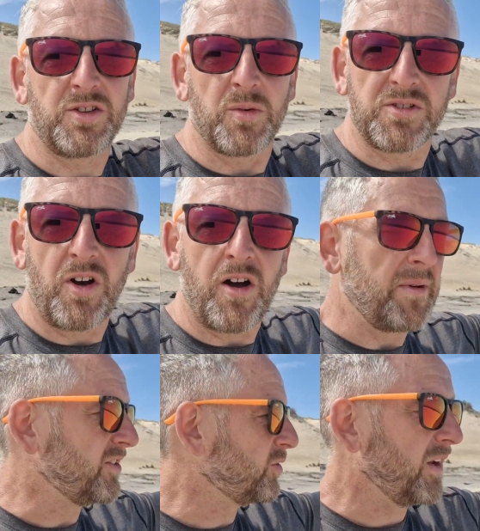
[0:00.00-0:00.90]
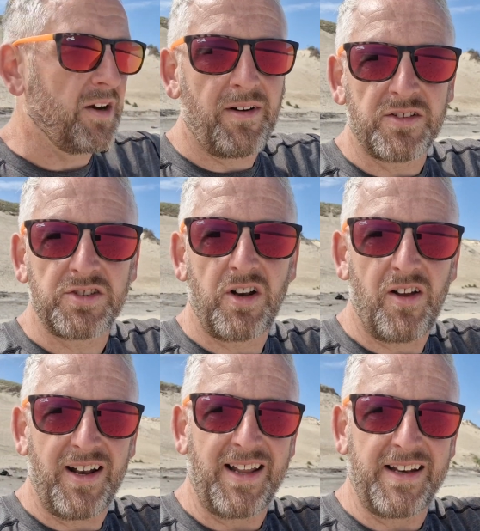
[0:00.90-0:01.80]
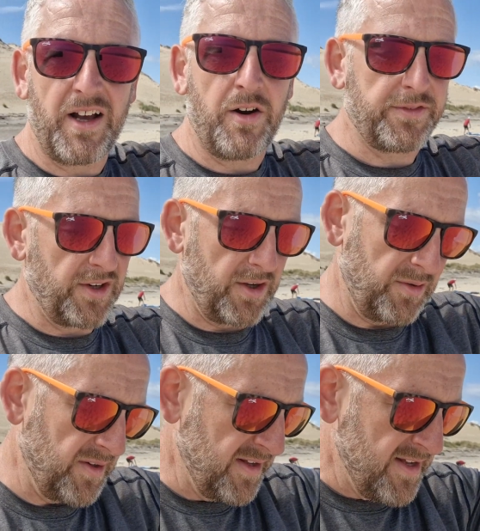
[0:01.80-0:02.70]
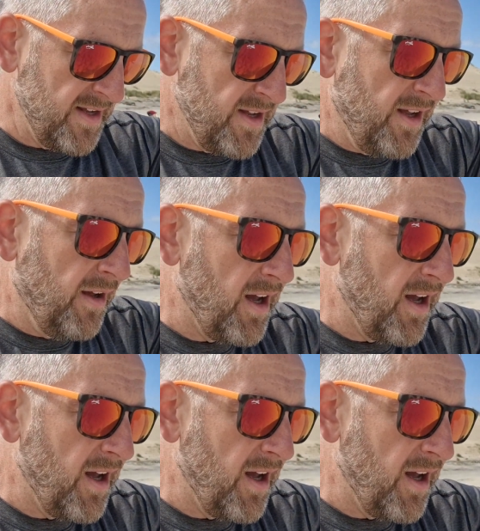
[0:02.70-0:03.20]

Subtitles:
all the time. It's swinging around slightly in the afternoon.